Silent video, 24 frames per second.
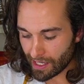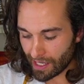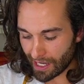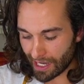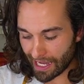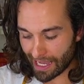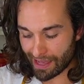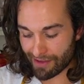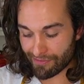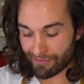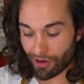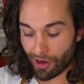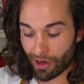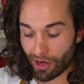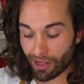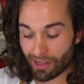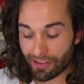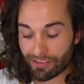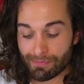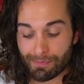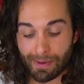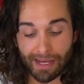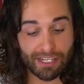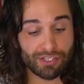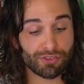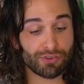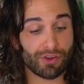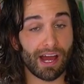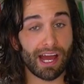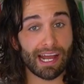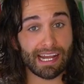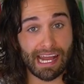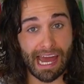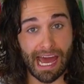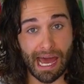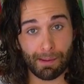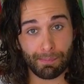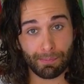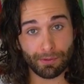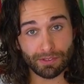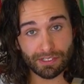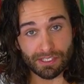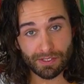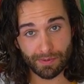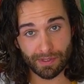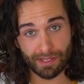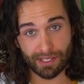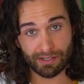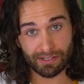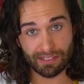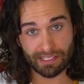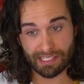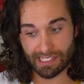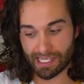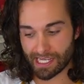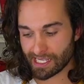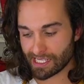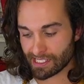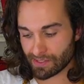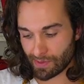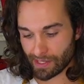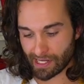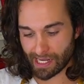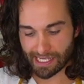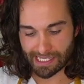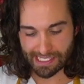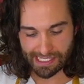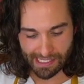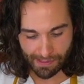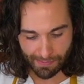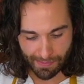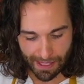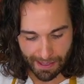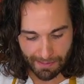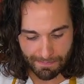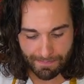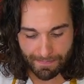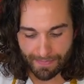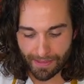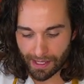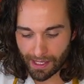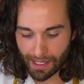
I have all of my dried apples with their sticks right next to me.